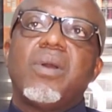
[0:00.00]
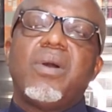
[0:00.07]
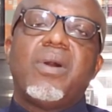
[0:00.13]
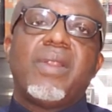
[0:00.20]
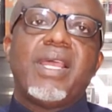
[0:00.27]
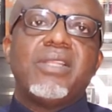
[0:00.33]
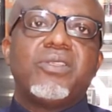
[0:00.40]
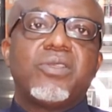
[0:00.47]
All
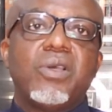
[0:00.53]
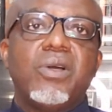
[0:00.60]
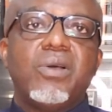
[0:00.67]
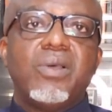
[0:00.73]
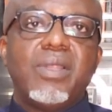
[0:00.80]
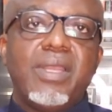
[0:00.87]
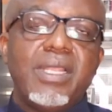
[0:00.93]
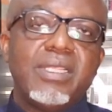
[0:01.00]
right,
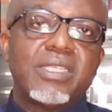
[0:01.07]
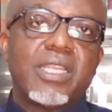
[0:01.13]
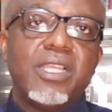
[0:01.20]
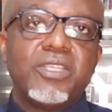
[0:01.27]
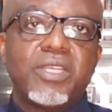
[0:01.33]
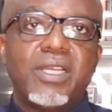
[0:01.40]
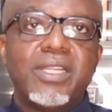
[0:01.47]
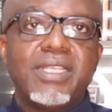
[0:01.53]
so
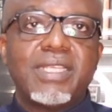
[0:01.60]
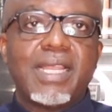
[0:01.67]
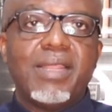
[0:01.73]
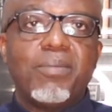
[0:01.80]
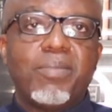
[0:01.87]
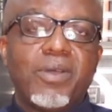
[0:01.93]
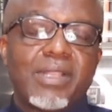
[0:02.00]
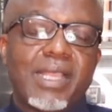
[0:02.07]
legislation is an
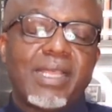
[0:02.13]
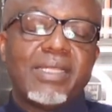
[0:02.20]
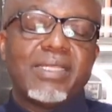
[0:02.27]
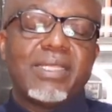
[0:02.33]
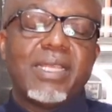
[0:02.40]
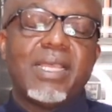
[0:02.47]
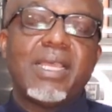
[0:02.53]
important